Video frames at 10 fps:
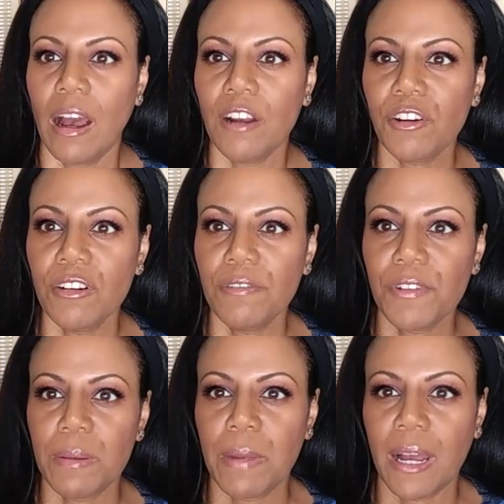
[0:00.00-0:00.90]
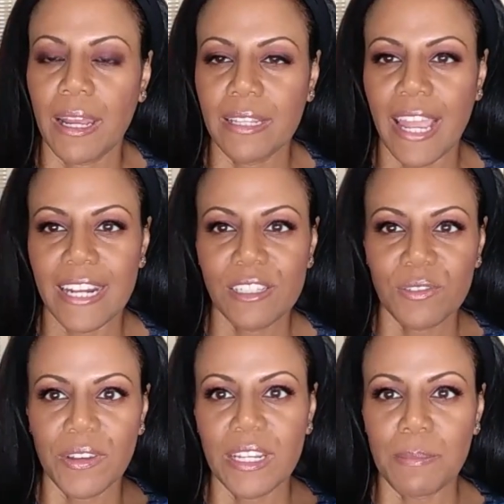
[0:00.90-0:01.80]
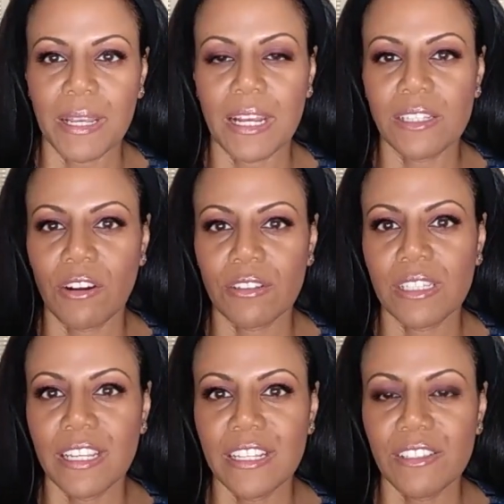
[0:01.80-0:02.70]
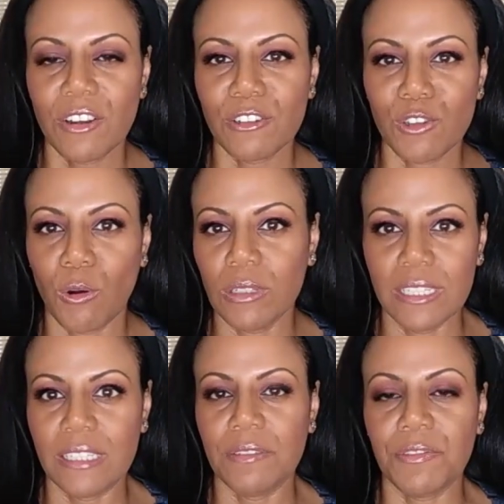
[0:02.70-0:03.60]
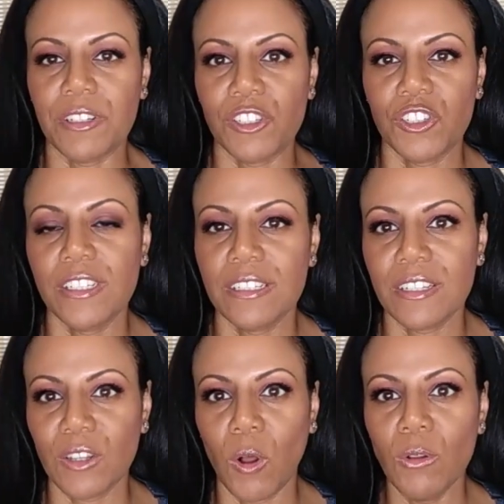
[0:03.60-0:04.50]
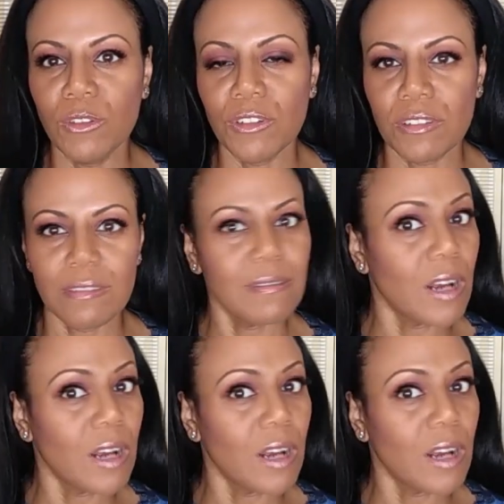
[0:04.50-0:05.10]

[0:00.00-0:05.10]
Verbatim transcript: a girlfriend of mine, and it's funny because our skins are totally different. She is an older